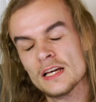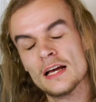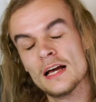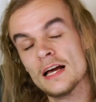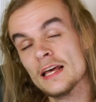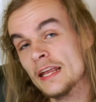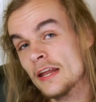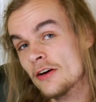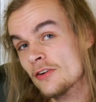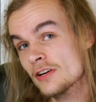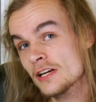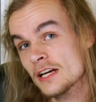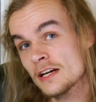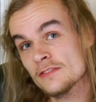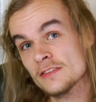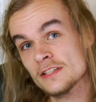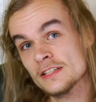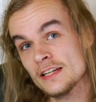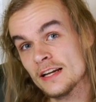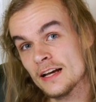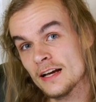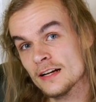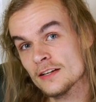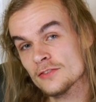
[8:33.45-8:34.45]
And now I have a
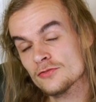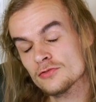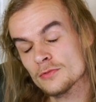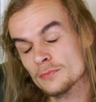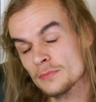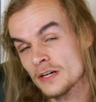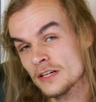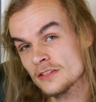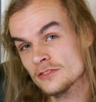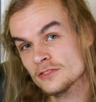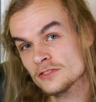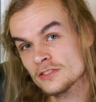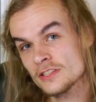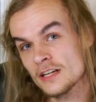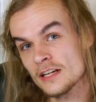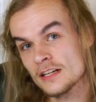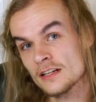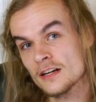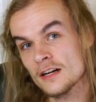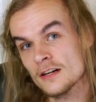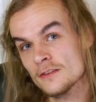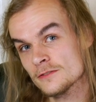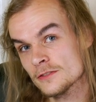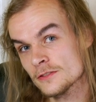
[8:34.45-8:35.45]
NAS from parts that I
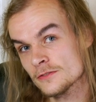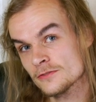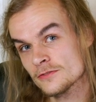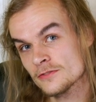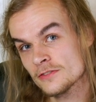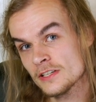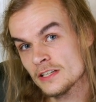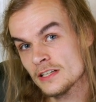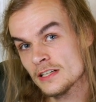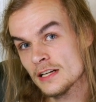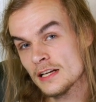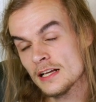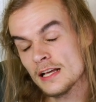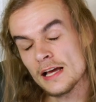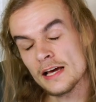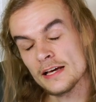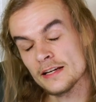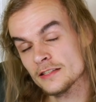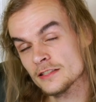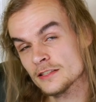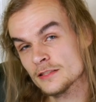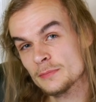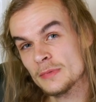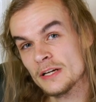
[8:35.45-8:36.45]
got for free and
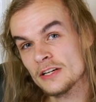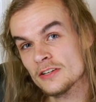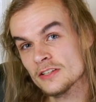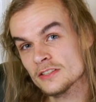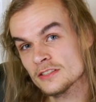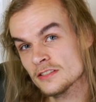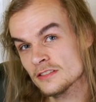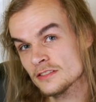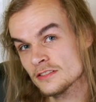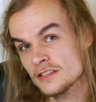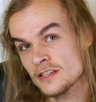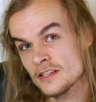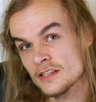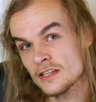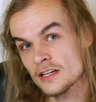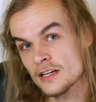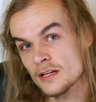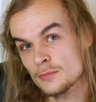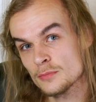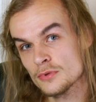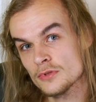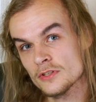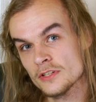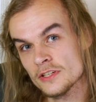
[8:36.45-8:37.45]
a spare SSD that
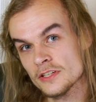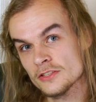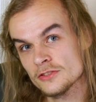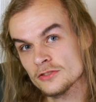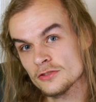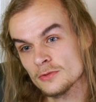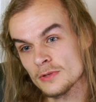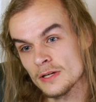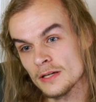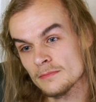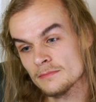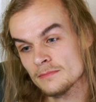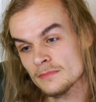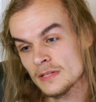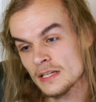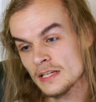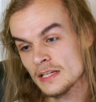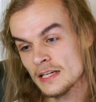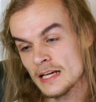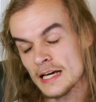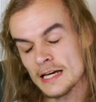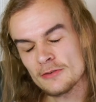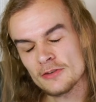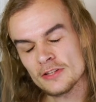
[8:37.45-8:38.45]
I put into it.
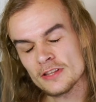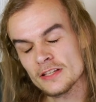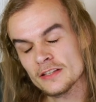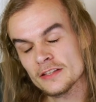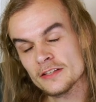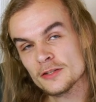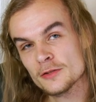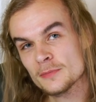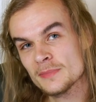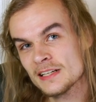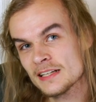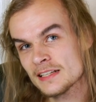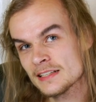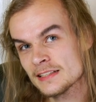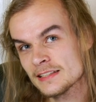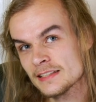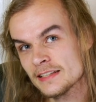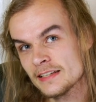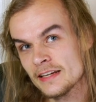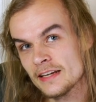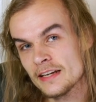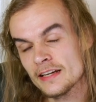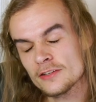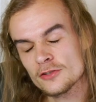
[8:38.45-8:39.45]
And with a little bit of
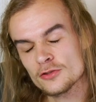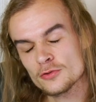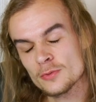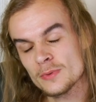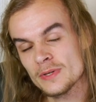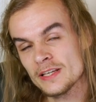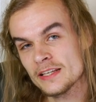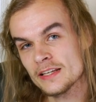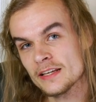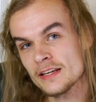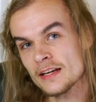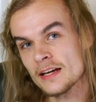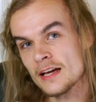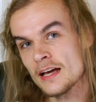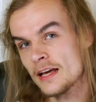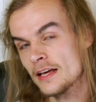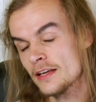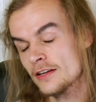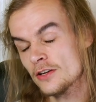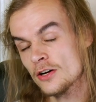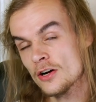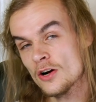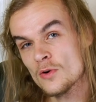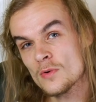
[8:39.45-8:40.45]
cleaning, tweaking,
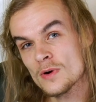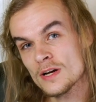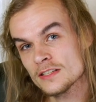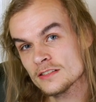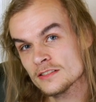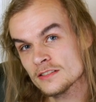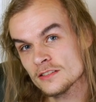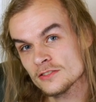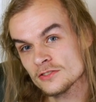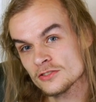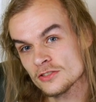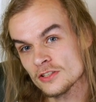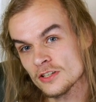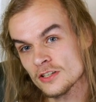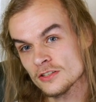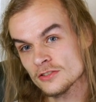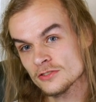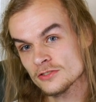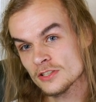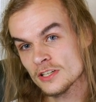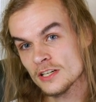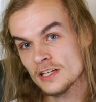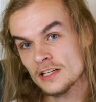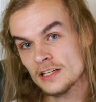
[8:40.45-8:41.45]
and OS
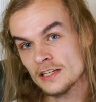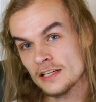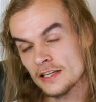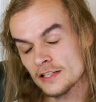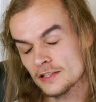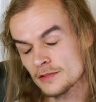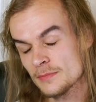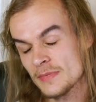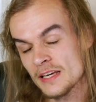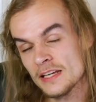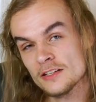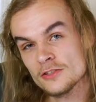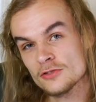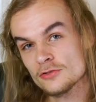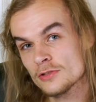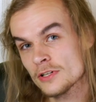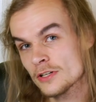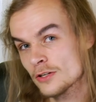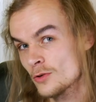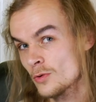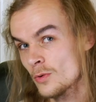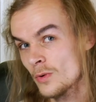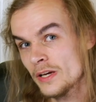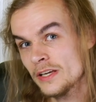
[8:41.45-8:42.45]
installs, it's made into a
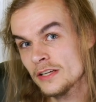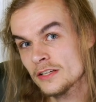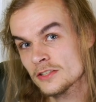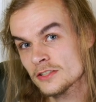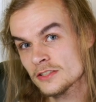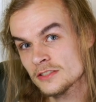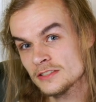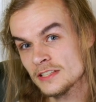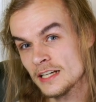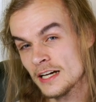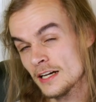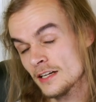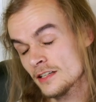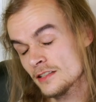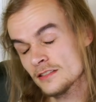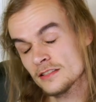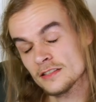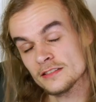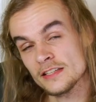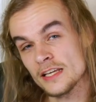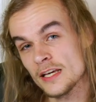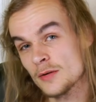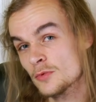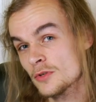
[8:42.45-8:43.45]
quite good NAS
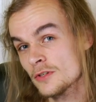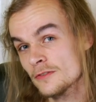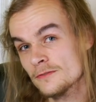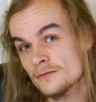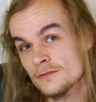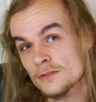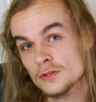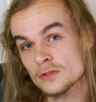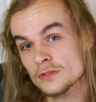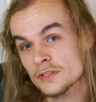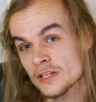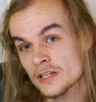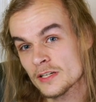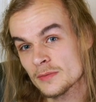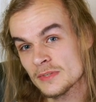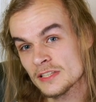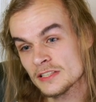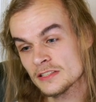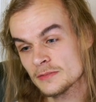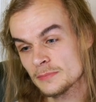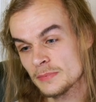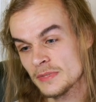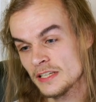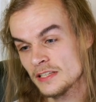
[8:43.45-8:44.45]
that's able to fill
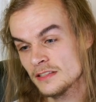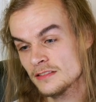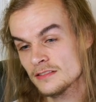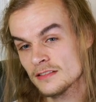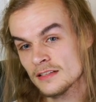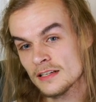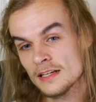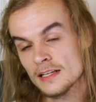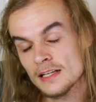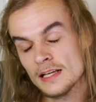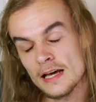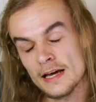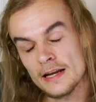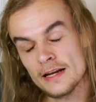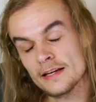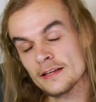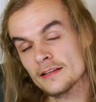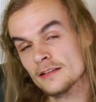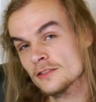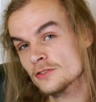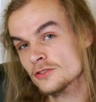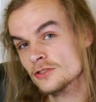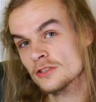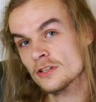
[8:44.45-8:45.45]
gigabit speeds, and I
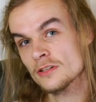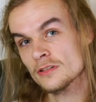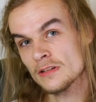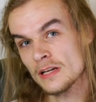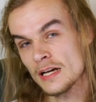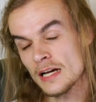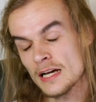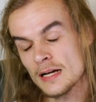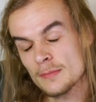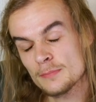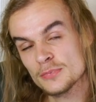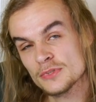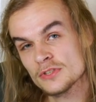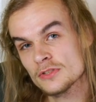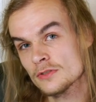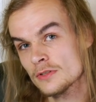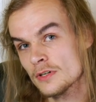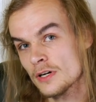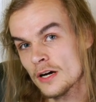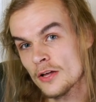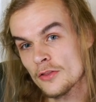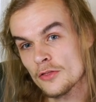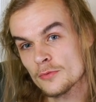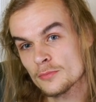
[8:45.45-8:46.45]
can install apps or
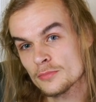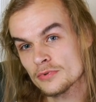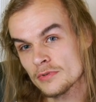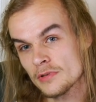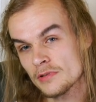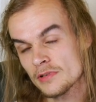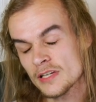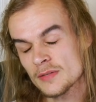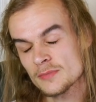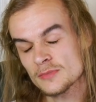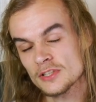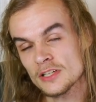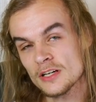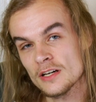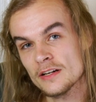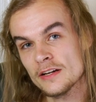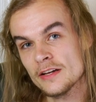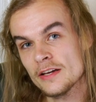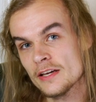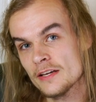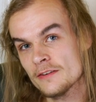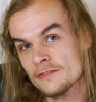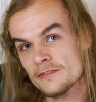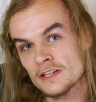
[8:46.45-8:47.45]
other programs on
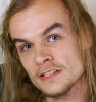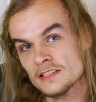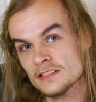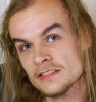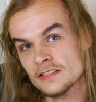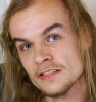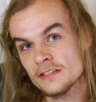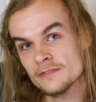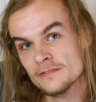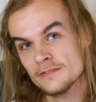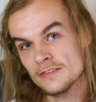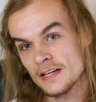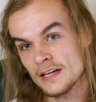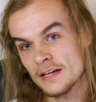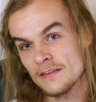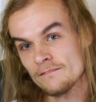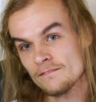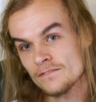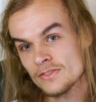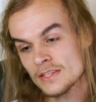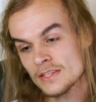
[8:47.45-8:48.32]
it if I see fit.